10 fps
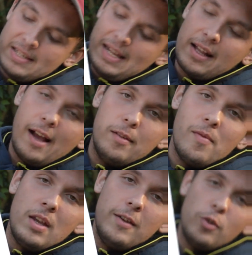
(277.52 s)
it's like
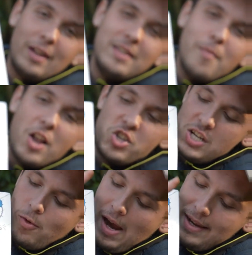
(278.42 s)
if you can
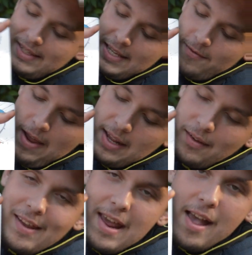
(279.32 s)
imagine, right? This
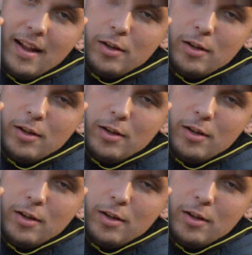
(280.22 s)
thing here.